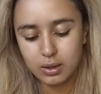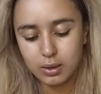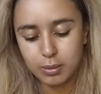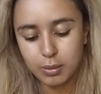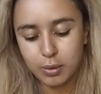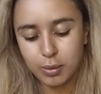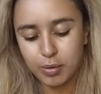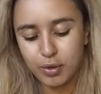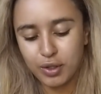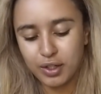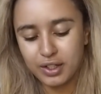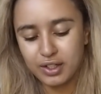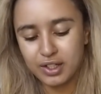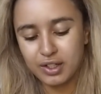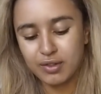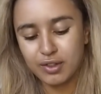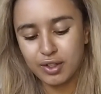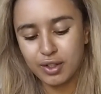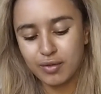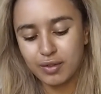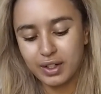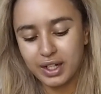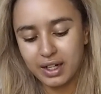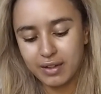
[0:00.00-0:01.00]
more product and
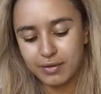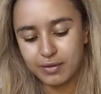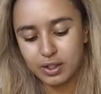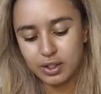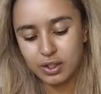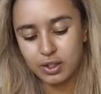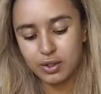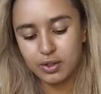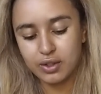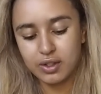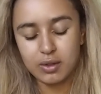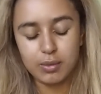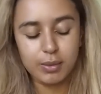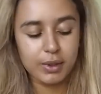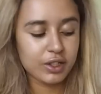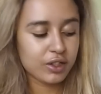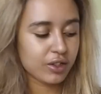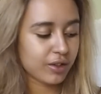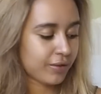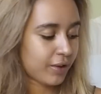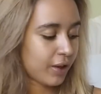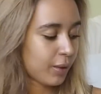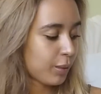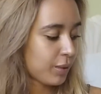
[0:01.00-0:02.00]
I don't really have to use as
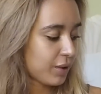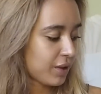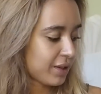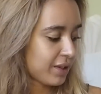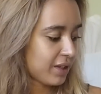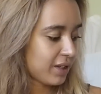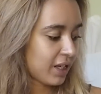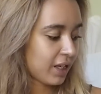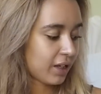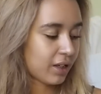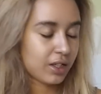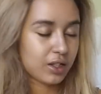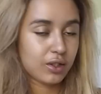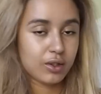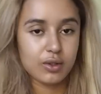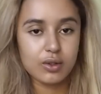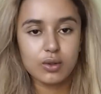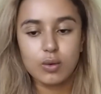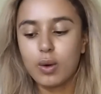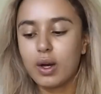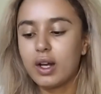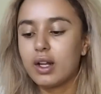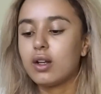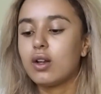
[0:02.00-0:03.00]
much. I find with the stick I use
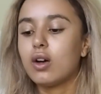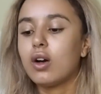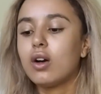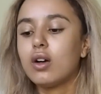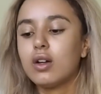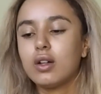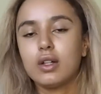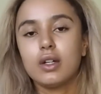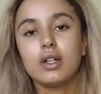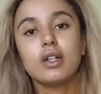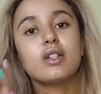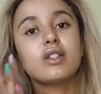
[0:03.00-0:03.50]
quite a lot.